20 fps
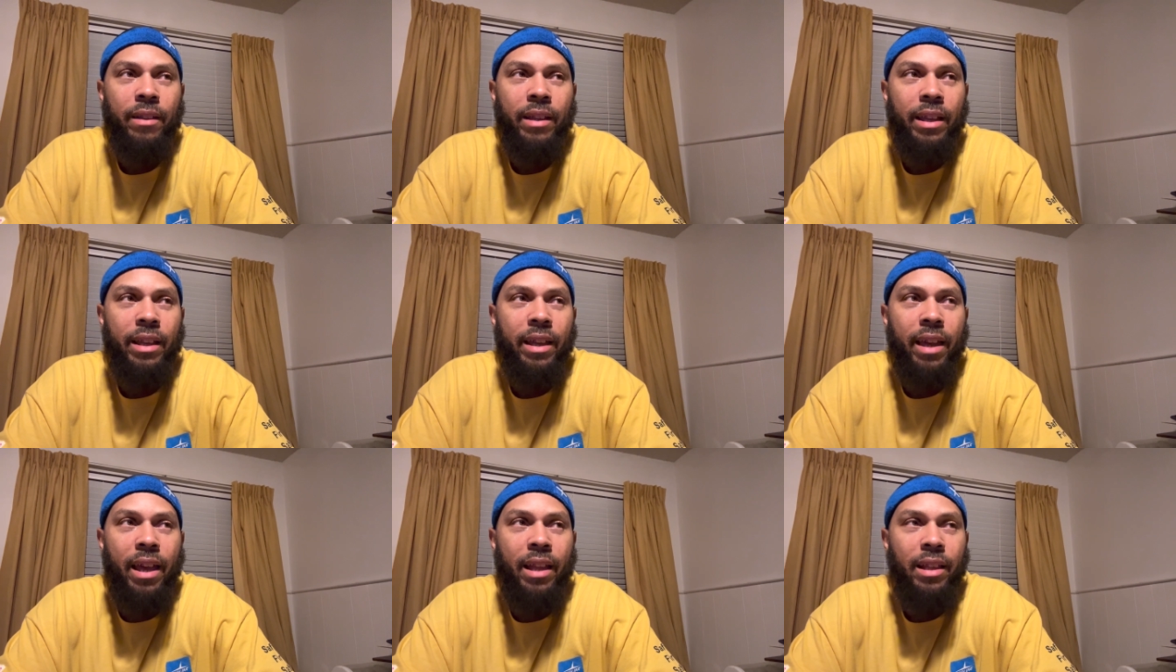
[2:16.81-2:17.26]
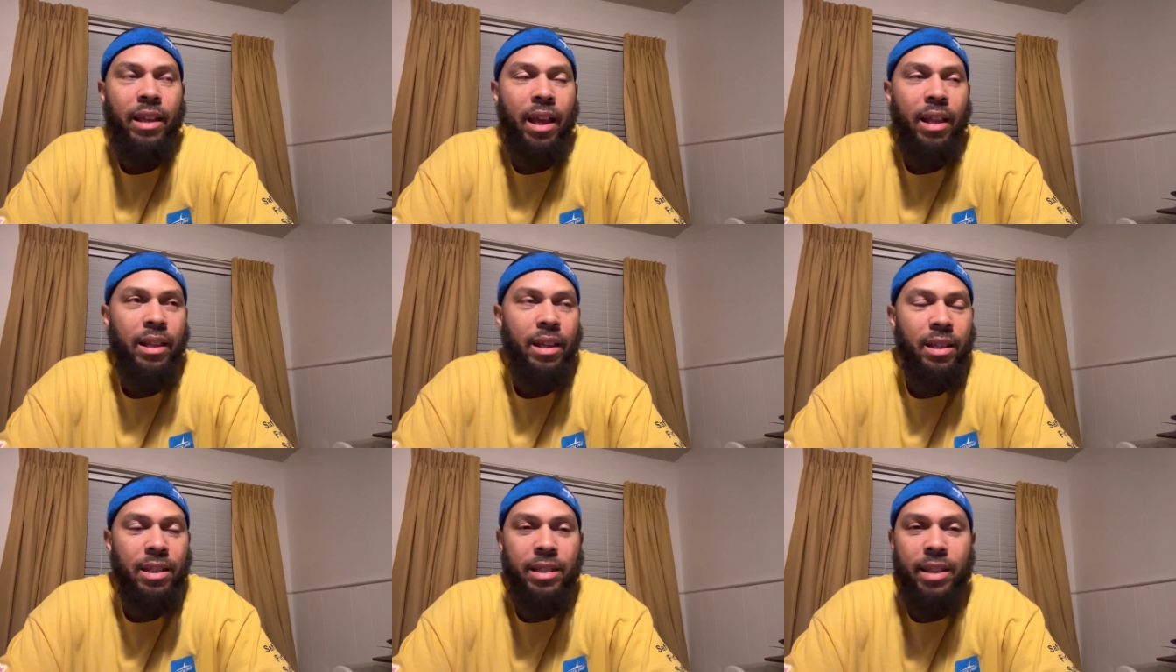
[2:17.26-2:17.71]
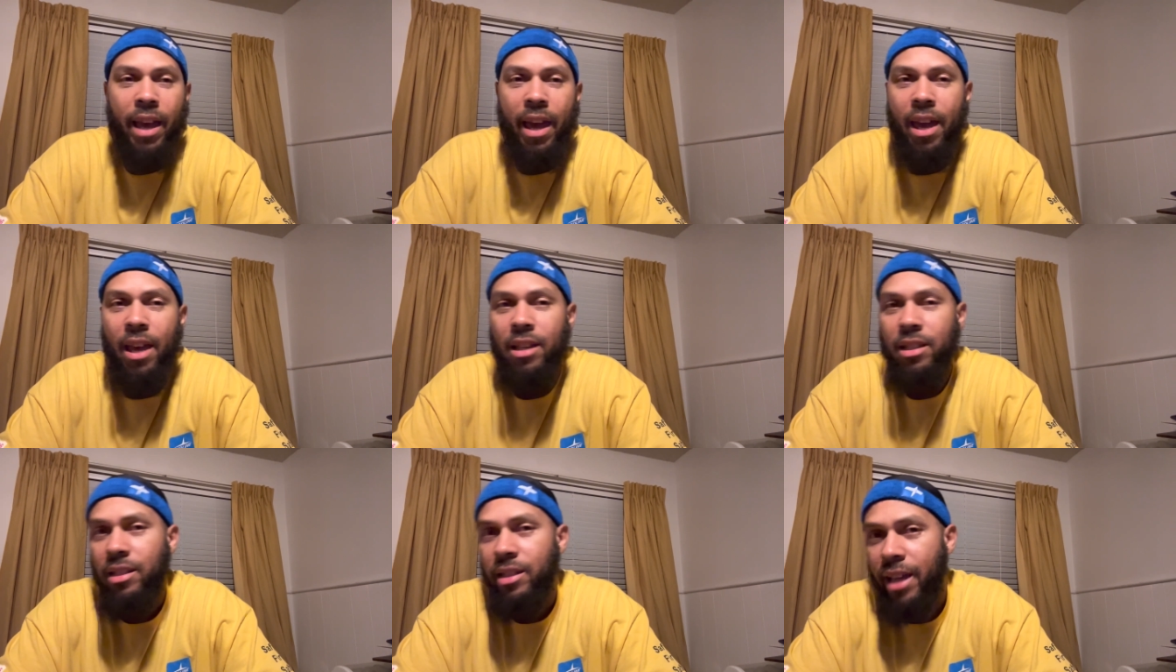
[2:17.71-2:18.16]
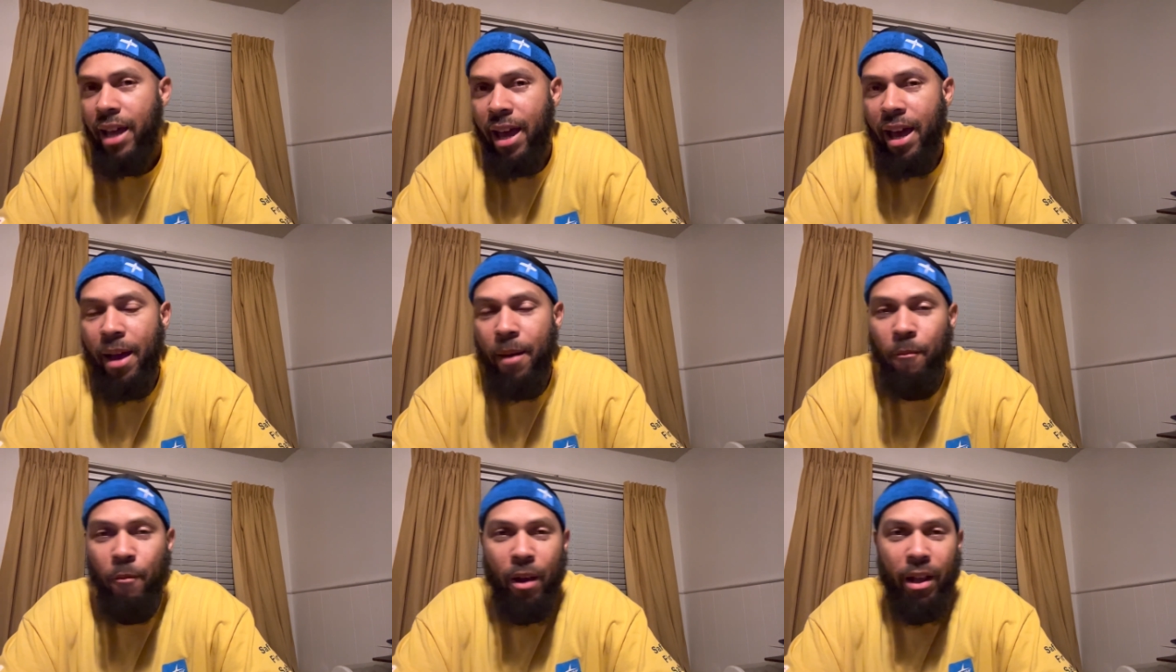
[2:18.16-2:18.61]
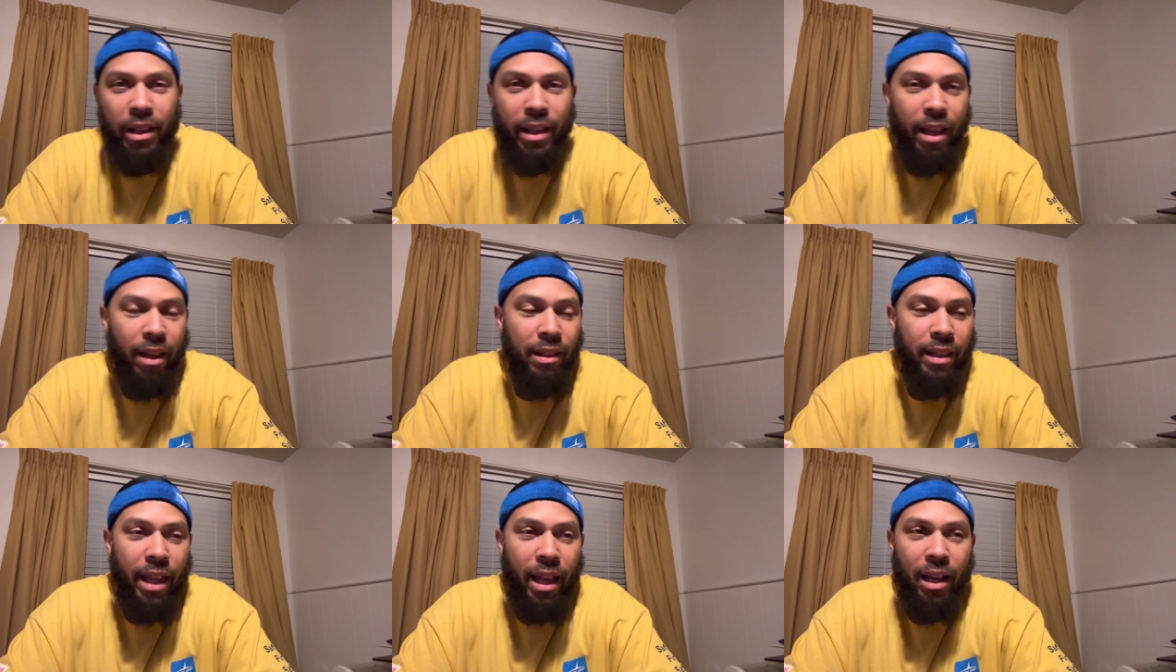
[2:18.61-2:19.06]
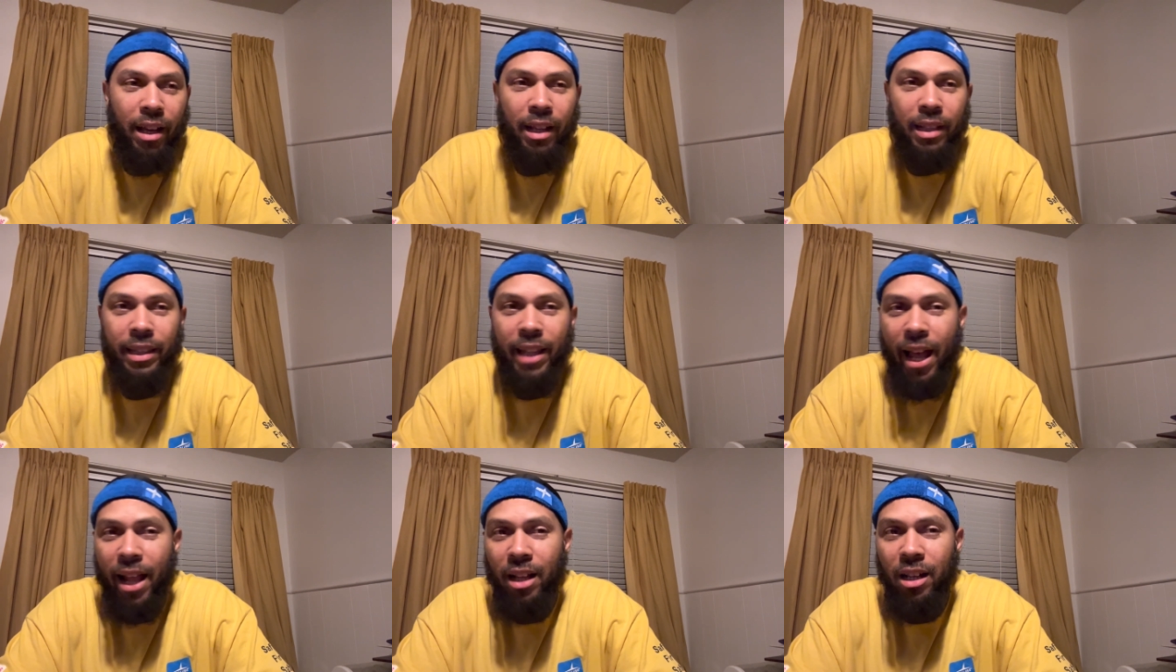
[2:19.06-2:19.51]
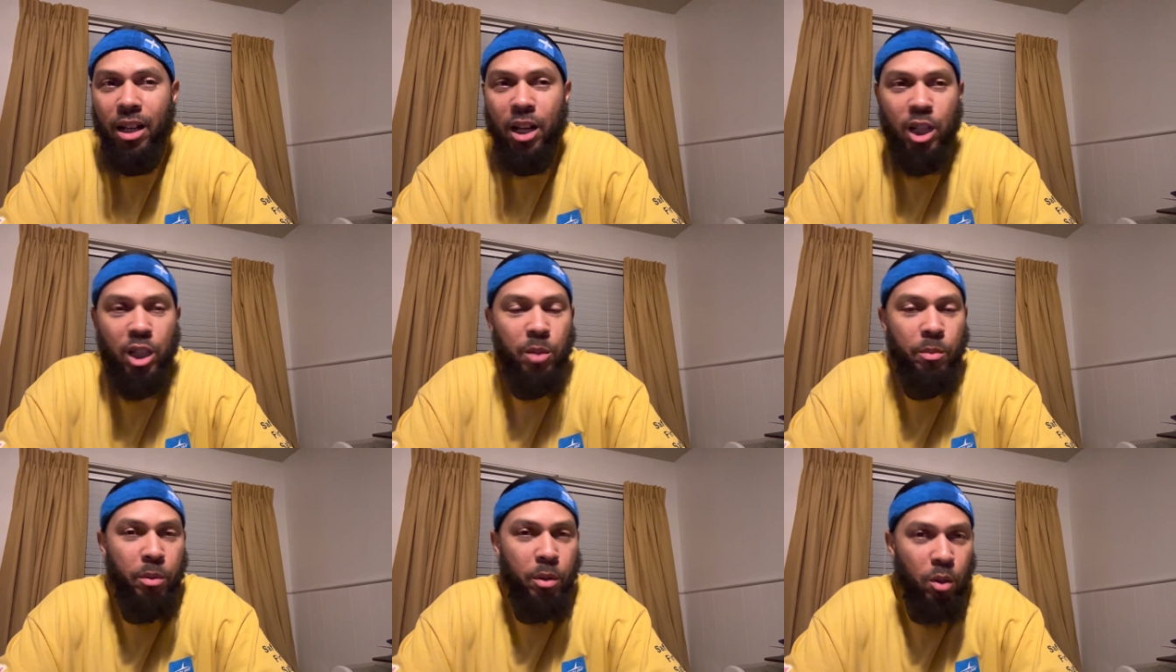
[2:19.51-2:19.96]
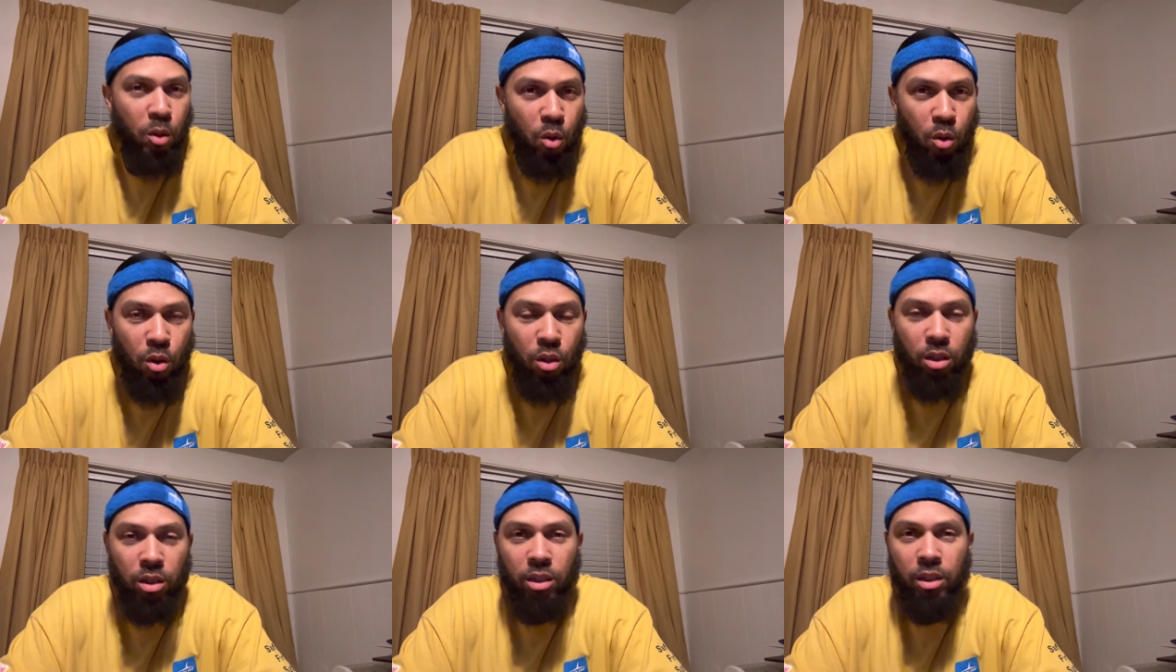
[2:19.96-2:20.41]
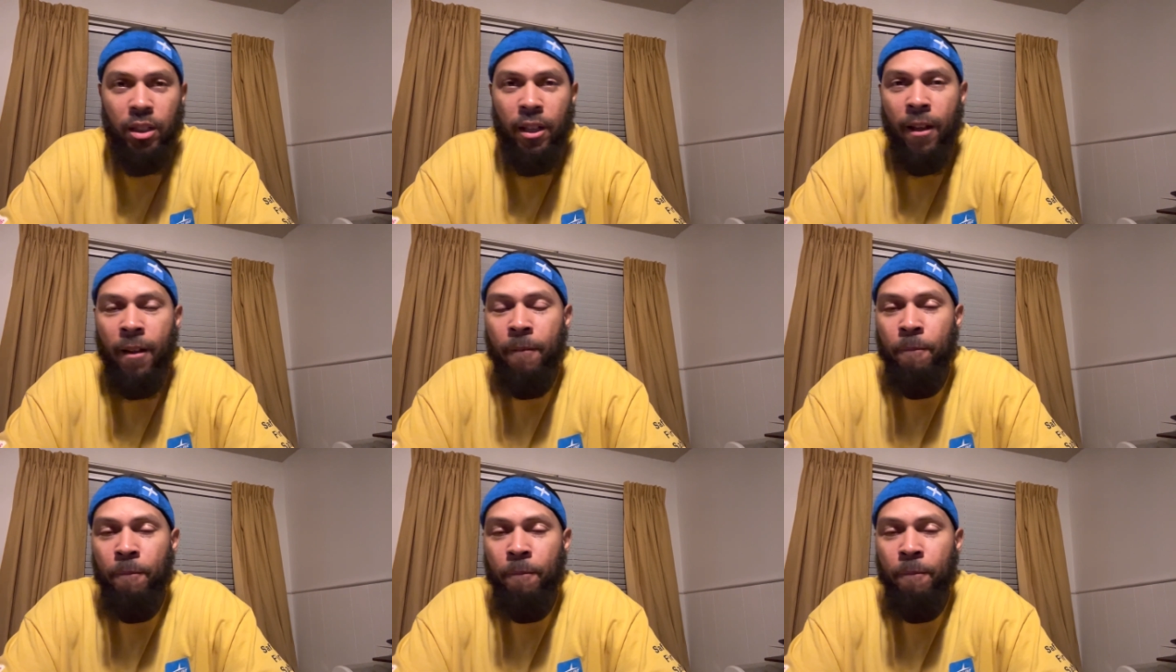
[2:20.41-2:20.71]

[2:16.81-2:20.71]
In this day's time right now, like, a lot of entrepreneurs,